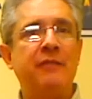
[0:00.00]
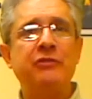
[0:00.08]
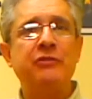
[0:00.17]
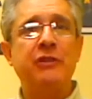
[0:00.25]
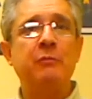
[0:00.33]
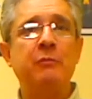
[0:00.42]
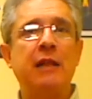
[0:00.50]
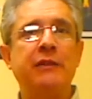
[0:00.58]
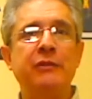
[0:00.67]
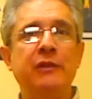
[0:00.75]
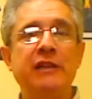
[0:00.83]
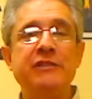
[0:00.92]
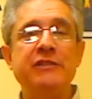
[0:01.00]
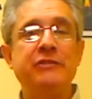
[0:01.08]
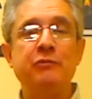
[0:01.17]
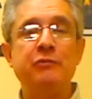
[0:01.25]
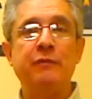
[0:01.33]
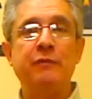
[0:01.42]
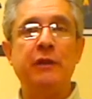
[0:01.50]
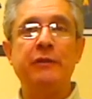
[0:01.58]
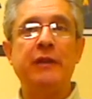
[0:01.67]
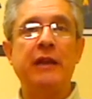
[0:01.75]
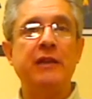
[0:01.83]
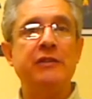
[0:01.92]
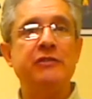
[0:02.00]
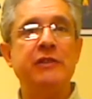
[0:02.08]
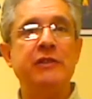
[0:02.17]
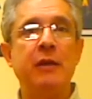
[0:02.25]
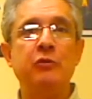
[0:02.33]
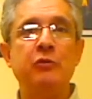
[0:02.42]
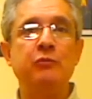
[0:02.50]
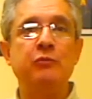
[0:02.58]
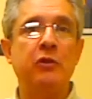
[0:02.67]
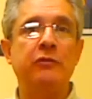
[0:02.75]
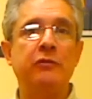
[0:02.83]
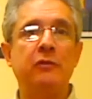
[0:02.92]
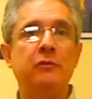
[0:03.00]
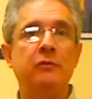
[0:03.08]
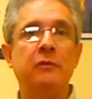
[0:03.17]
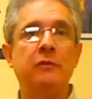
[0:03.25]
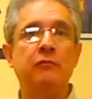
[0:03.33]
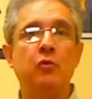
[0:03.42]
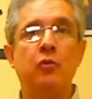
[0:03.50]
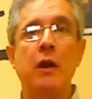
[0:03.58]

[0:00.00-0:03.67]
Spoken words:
After some calculations, we figured that his time was worth over